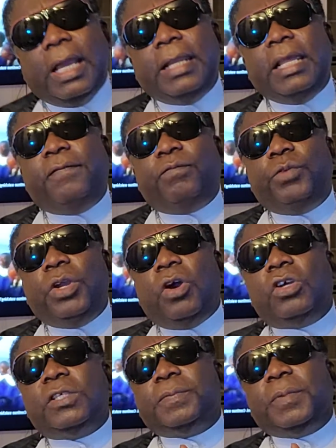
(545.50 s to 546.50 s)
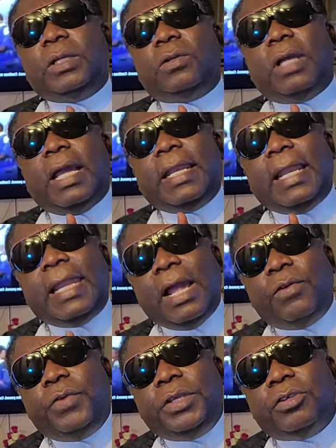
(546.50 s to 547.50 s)
and if we all speak the
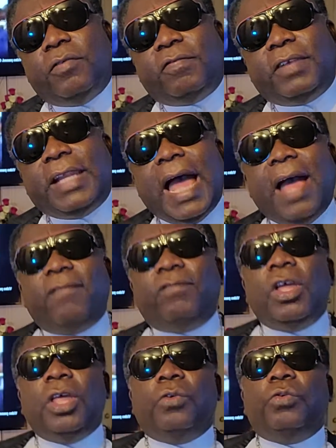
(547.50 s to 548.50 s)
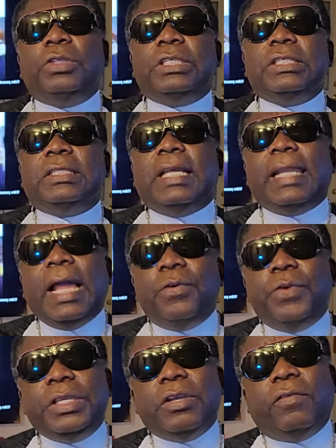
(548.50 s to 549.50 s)
language of love, which is the
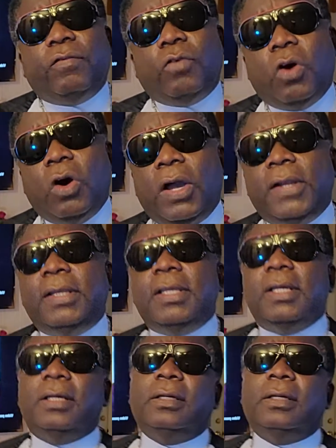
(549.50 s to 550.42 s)
language of God,